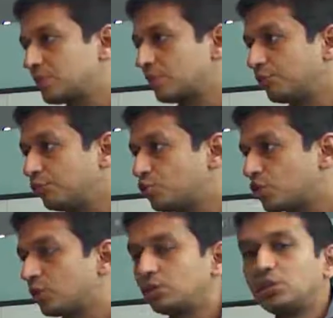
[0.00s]
in the
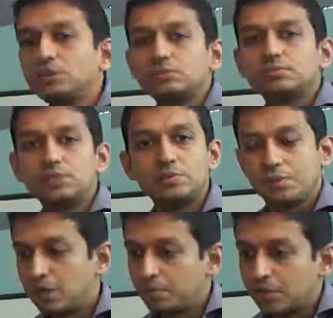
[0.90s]
future.
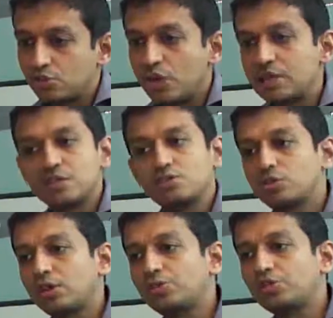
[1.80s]
May it be child's
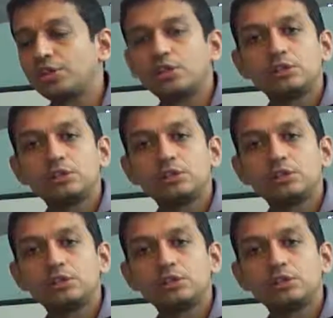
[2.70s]
education,